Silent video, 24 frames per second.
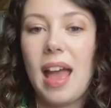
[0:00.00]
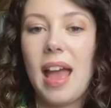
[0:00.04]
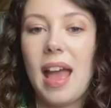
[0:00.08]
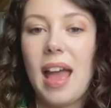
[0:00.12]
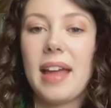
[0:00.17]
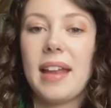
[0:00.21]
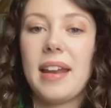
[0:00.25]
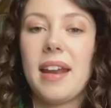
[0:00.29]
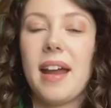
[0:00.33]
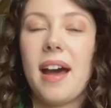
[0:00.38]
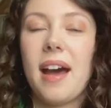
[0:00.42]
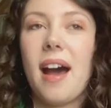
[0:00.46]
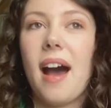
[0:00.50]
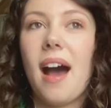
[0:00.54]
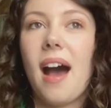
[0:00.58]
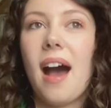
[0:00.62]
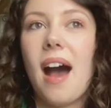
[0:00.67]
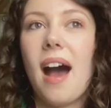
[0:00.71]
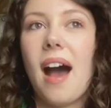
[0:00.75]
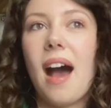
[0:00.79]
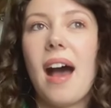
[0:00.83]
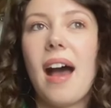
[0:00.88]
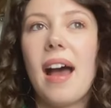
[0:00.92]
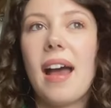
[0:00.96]
And
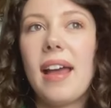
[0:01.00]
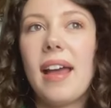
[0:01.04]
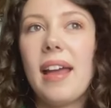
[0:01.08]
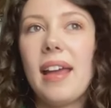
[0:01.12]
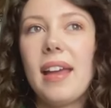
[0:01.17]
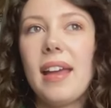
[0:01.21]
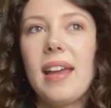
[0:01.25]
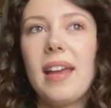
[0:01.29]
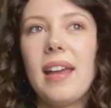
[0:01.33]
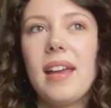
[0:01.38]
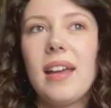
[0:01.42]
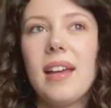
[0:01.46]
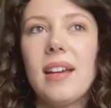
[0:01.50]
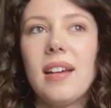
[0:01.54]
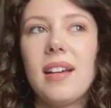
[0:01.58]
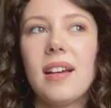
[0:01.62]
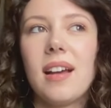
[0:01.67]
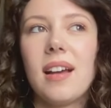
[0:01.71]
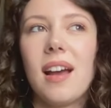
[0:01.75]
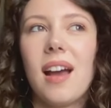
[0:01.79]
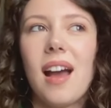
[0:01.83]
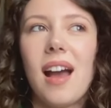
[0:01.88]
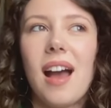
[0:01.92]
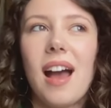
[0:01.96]
I
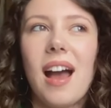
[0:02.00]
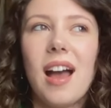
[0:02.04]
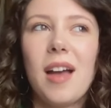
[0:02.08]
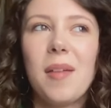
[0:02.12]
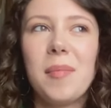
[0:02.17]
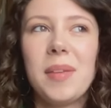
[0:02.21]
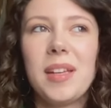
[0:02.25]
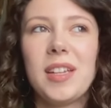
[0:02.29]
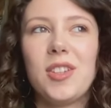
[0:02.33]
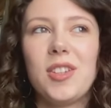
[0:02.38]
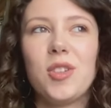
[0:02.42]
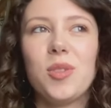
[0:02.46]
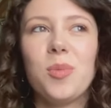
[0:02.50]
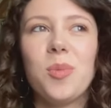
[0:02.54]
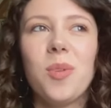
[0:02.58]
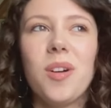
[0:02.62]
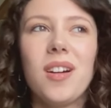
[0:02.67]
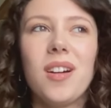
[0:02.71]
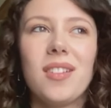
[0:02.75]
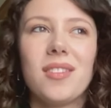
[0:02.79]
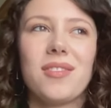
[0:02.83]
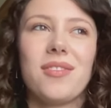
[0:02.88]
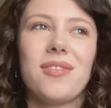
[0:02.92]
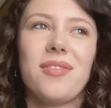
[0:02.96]
I mean, you
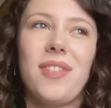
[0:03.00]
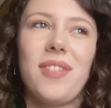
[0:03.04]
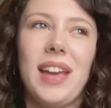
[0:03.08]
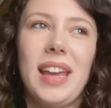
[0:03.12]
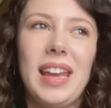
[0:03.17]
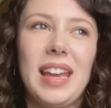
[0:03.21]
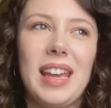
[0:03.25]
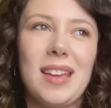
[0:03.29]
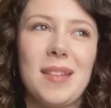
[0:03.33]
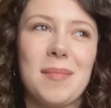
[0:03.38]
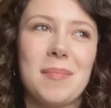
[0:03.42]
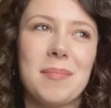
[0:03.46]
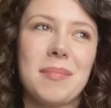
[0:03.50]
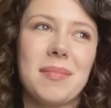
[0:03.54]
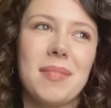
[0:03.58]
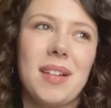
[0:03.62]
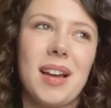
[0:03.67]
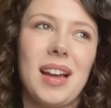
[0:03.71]
want fame.